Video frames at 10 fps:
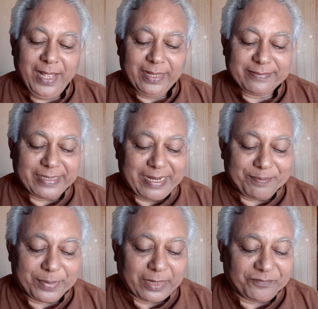The
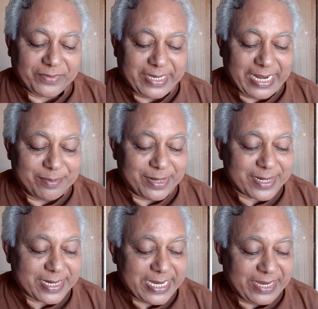number of
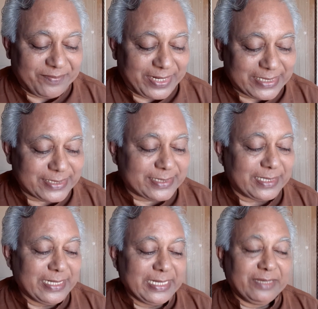elementary event
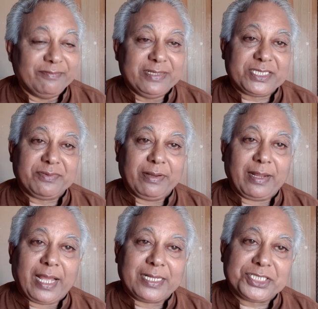which will
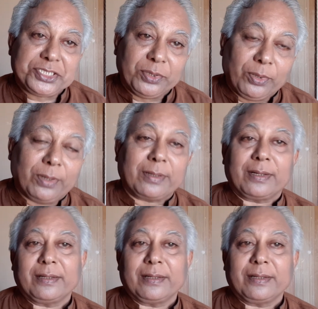ensure